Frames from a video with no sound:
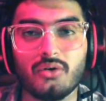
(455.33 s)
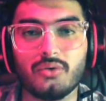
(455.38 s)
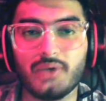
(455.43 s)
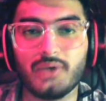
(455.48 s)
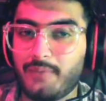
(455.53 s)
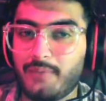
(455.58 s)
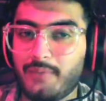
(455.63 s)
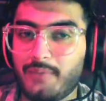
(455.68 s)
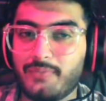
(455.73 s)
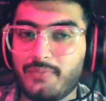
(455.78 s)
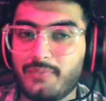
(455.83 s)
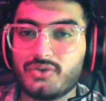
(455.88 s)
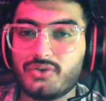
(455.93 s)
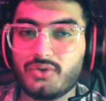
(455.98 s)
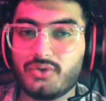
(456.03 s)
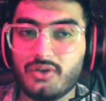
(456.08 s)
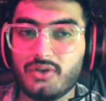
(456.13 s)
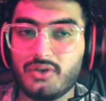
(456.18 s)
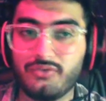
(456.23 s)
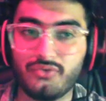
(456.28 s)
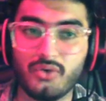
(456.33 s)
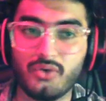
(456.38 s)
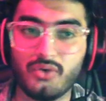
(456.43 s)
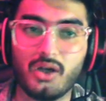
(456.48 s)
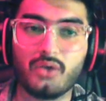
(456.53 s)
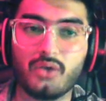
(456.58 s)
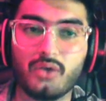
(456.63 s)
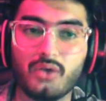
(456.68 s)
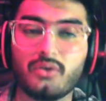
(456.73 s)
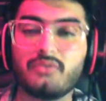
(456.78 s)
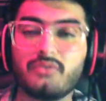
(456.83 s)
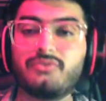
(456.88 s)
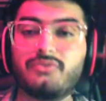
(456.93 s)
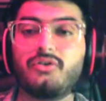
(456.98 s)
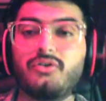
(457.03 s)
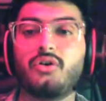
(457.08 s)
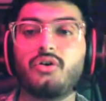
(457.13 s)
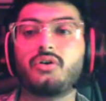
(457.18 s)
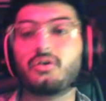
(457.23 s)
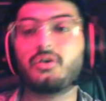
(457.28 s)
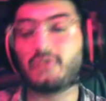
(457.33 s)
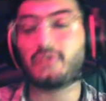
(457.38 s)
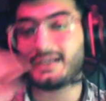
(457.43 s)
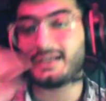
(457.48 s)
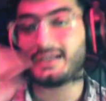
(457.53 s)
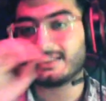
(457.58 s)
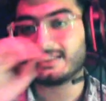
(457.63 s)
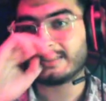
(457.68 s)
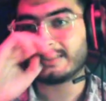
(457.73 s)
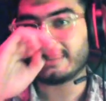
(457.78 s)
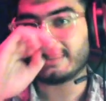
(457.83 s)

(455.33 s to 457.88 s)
yeah, so if you are looking for crazy